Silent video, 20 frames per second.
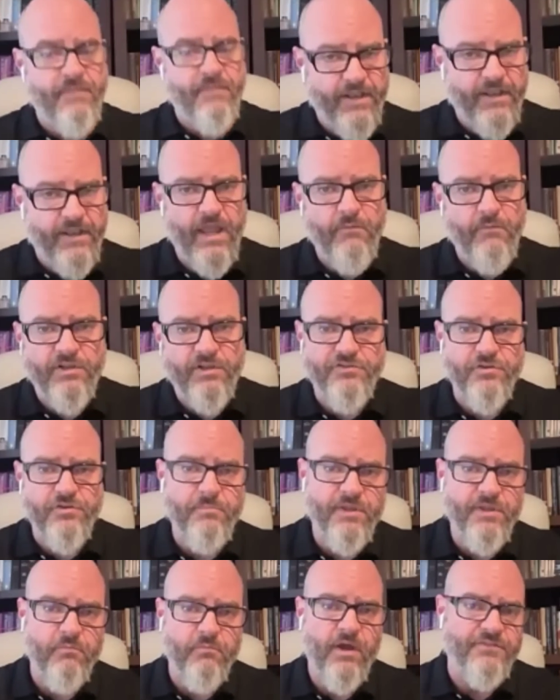and then I
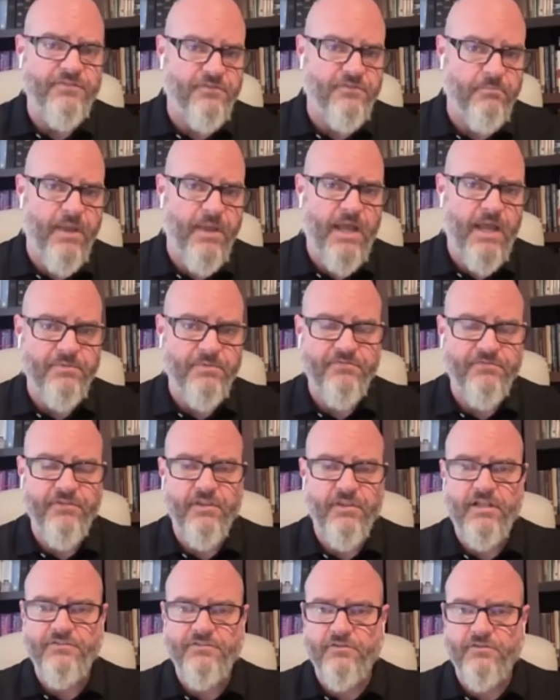went to Midwestern
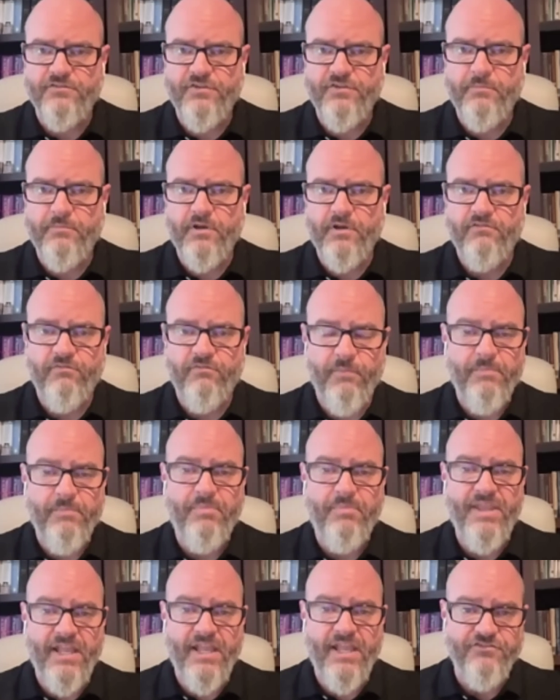Baptist Theological Seminary
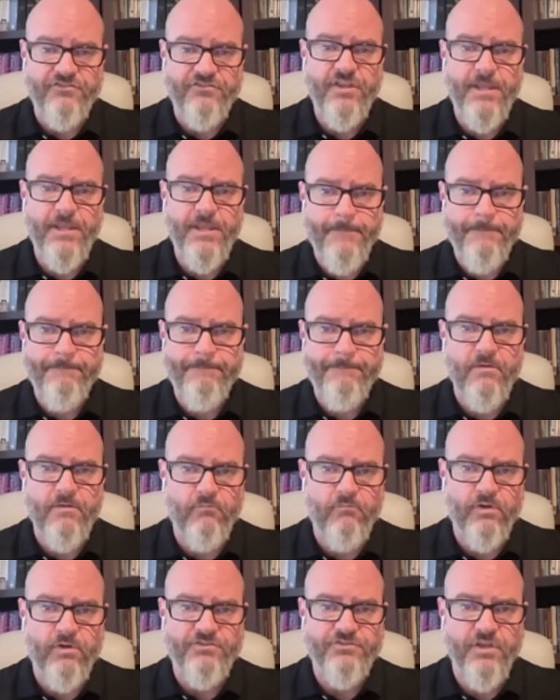for my PhD,
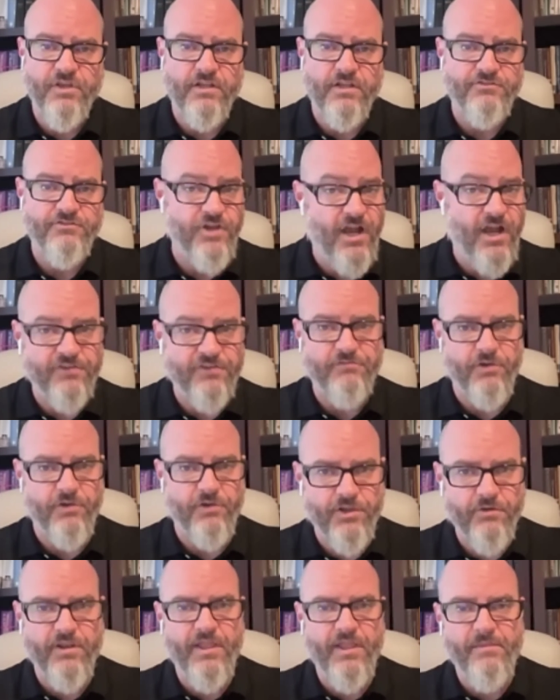which uh,
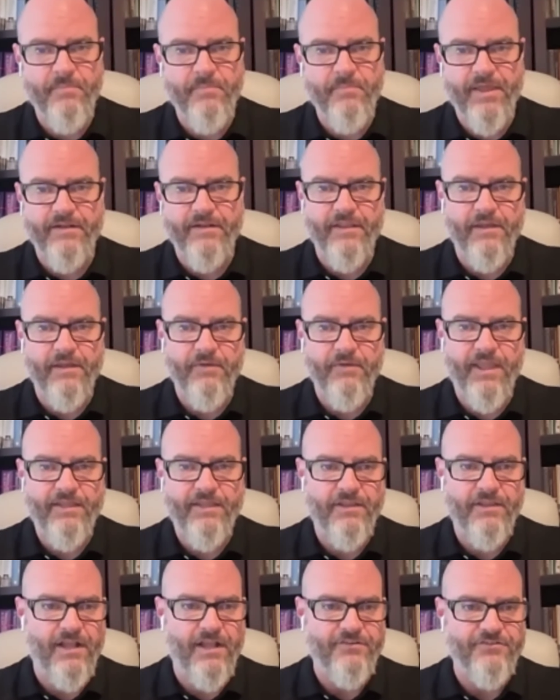Josh, where you and I met,
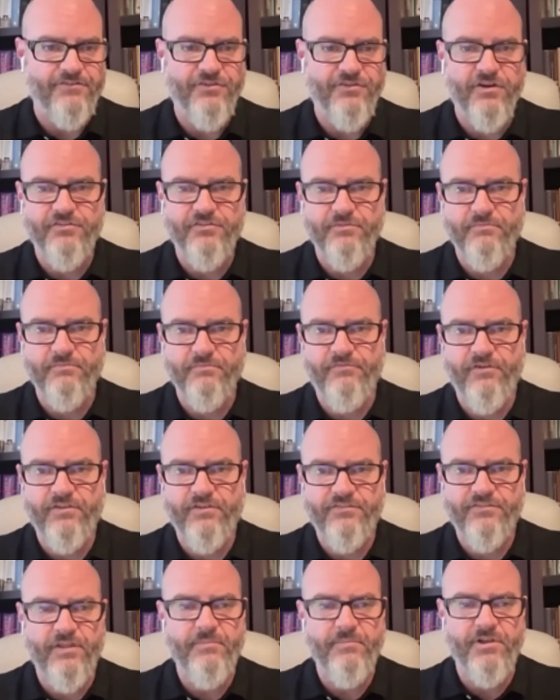and we got to share
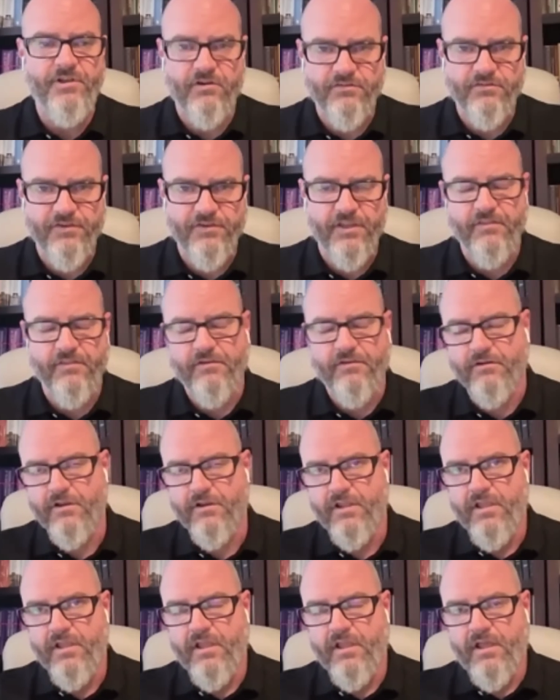some fun seminars
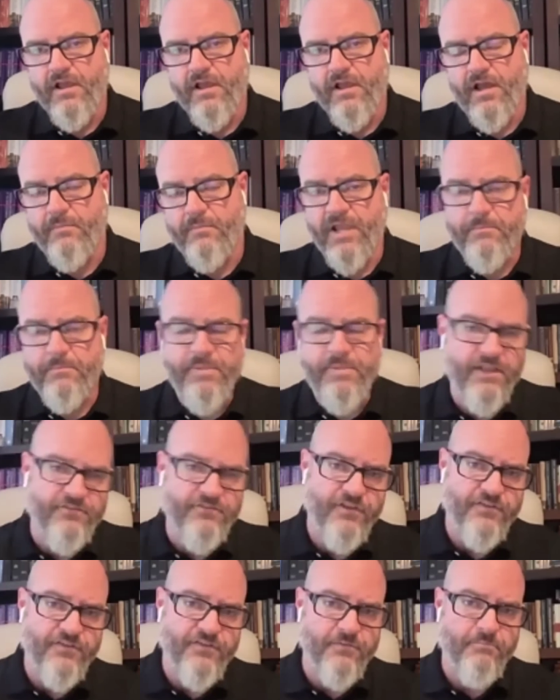together. Uh, my
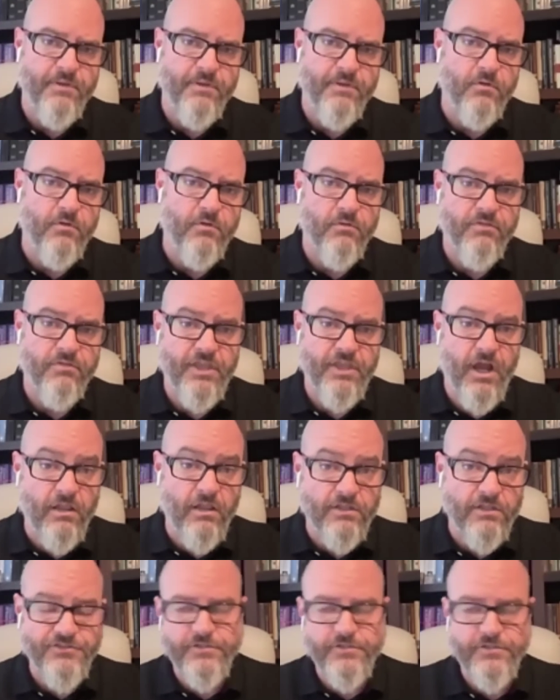PhD is in biblical
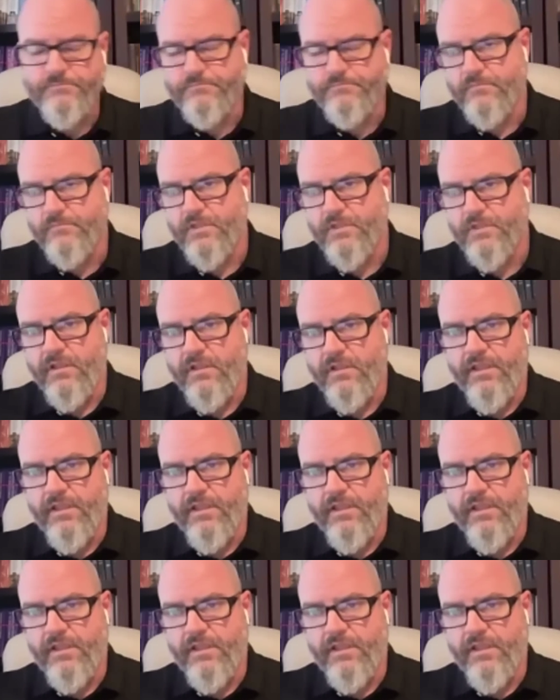theology,